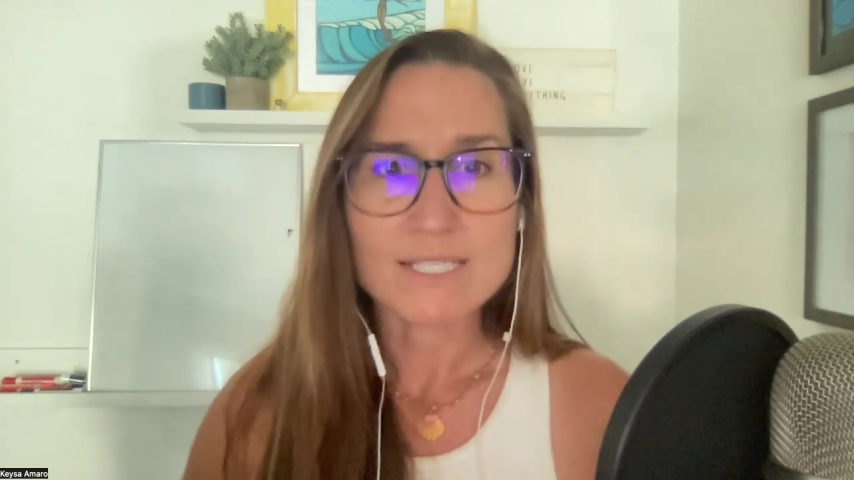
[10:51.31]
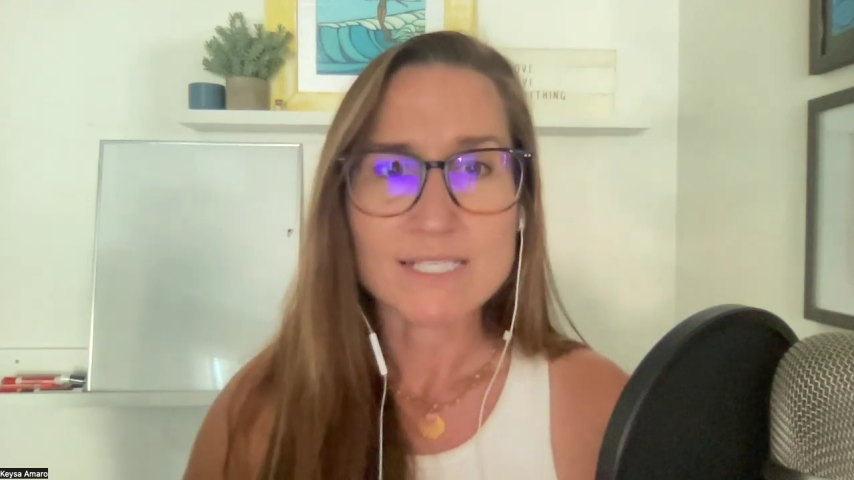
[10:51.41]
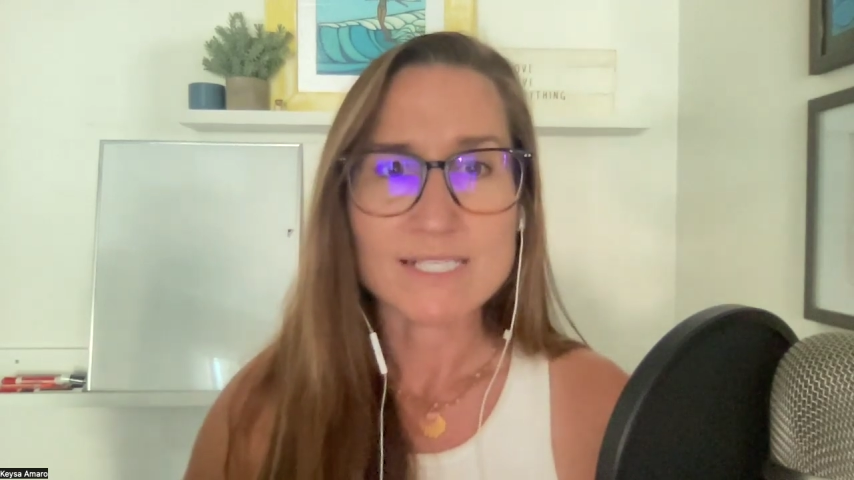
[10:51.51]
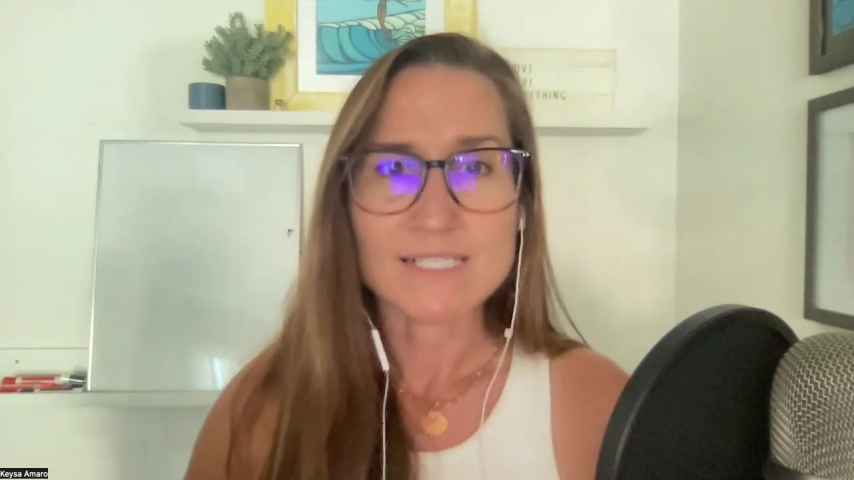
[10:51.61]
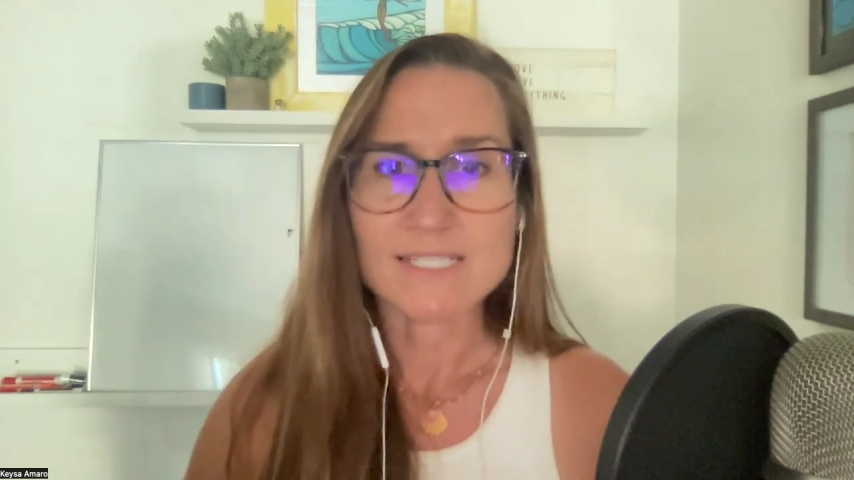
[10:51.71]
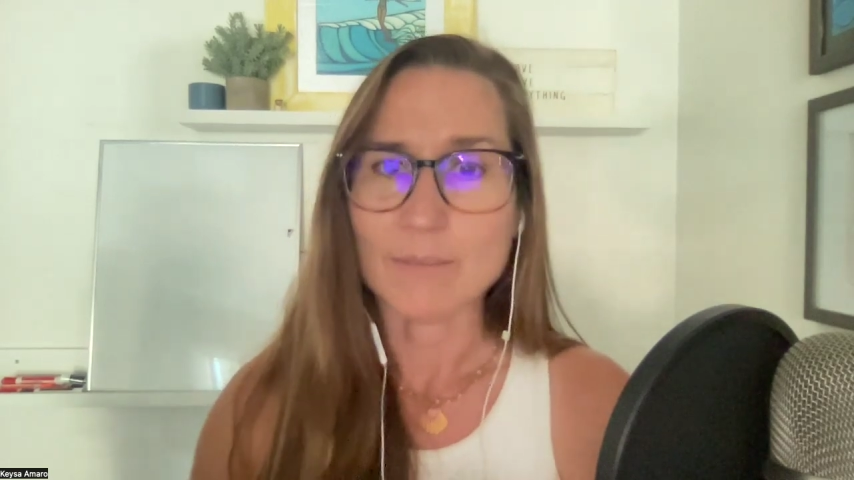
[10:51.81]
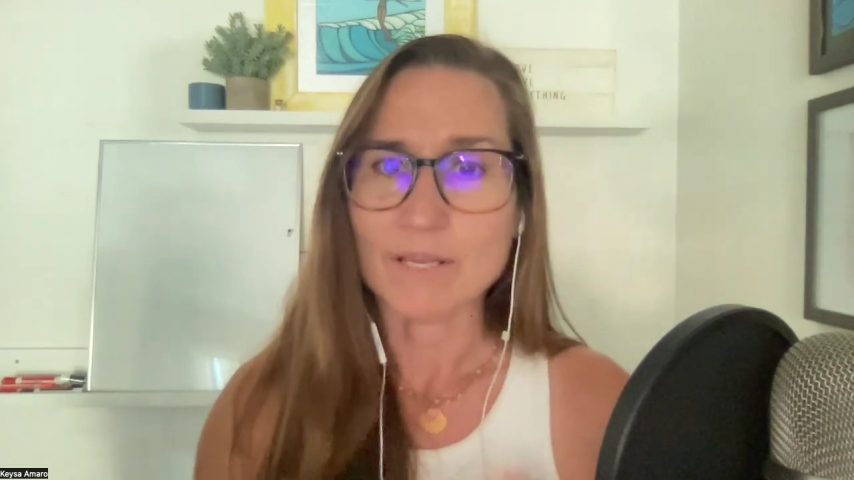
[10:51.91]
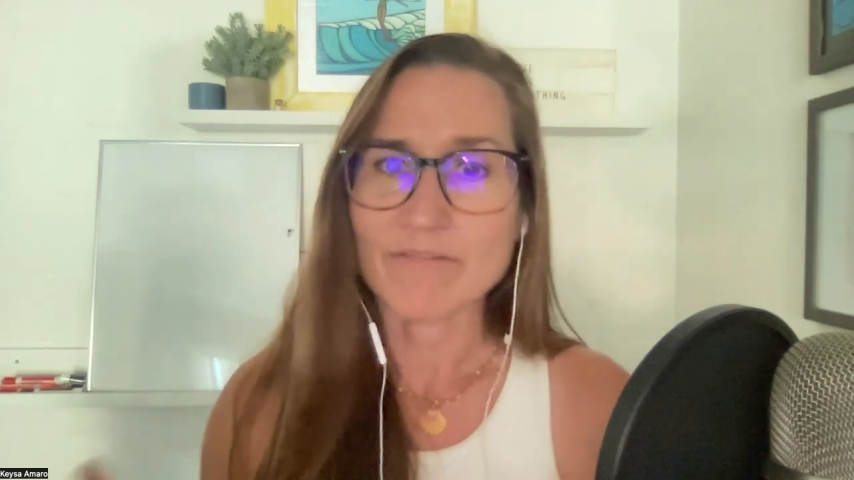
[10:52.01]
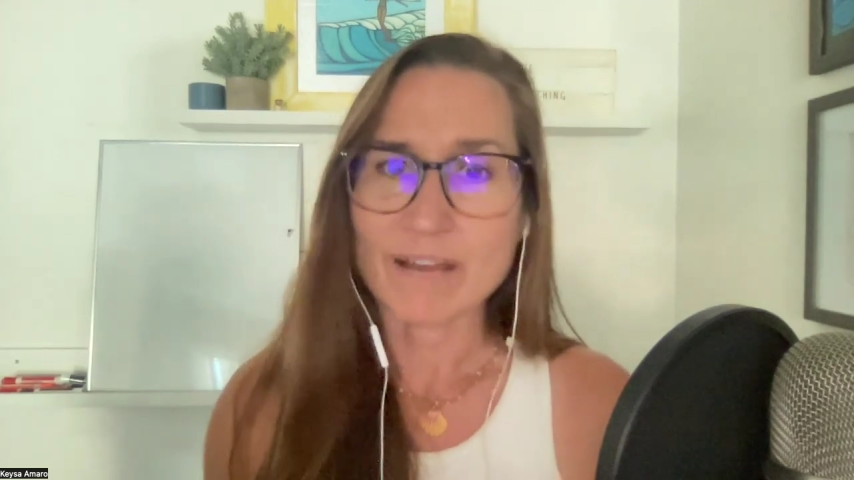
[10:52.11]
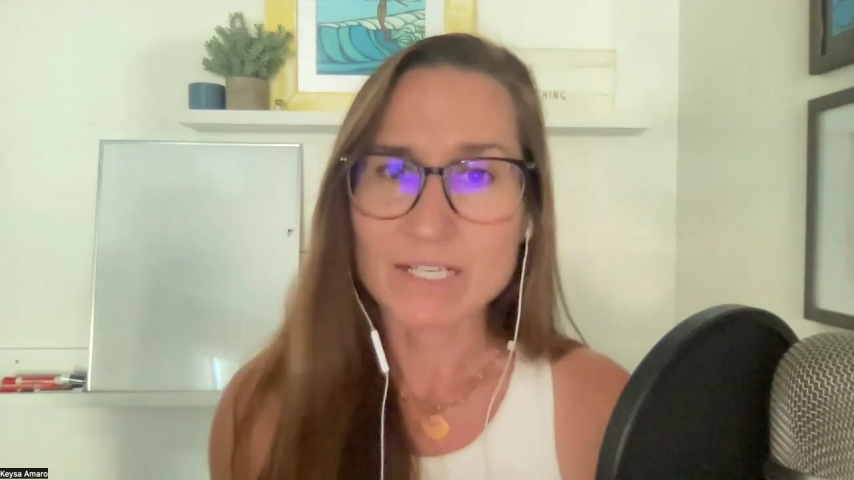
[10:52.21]
the
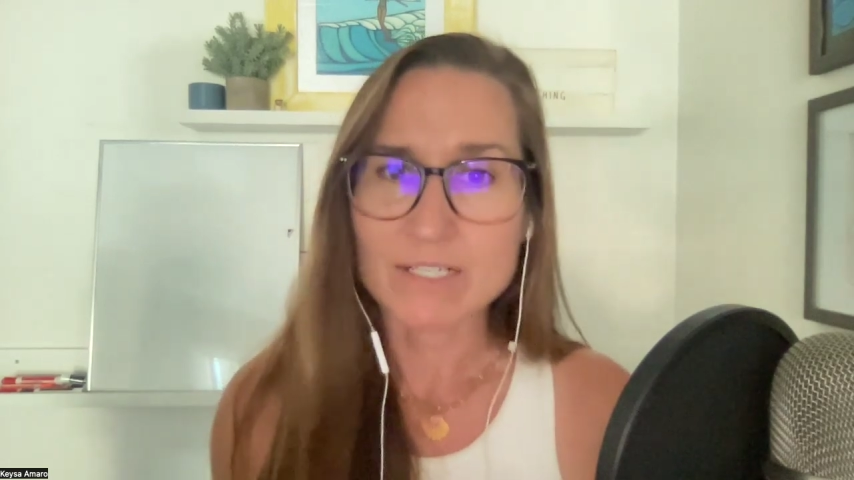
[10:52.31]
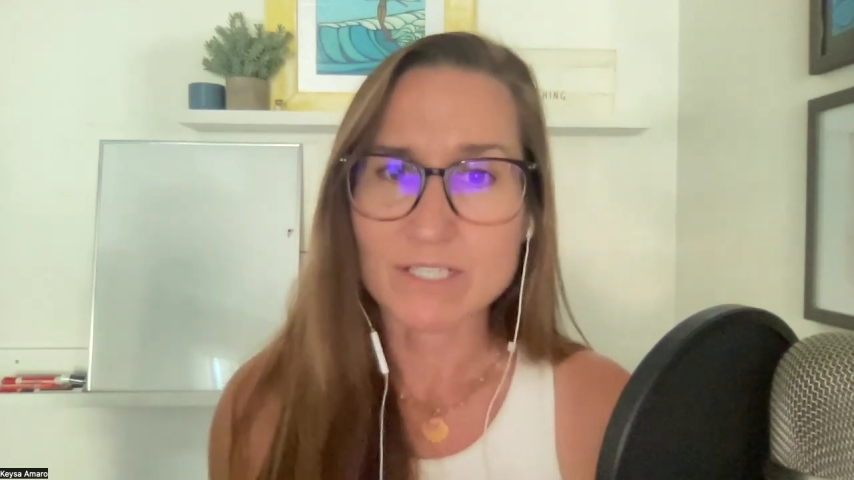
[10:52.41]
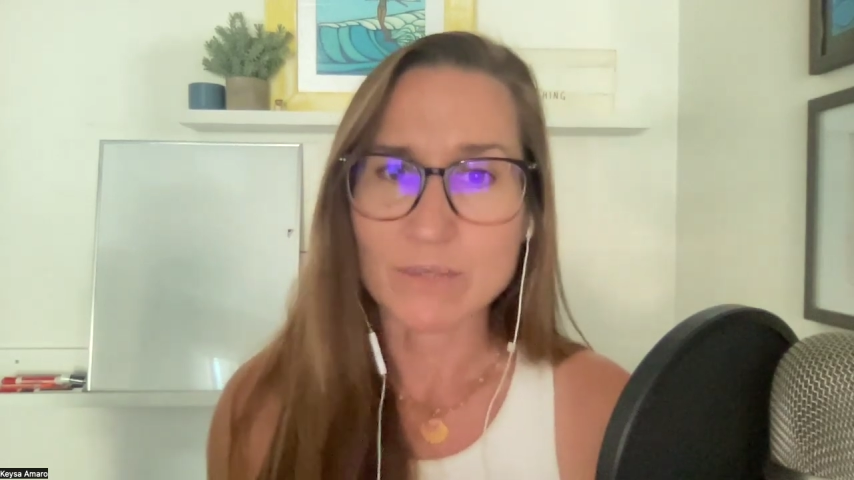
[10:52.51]
systemic factors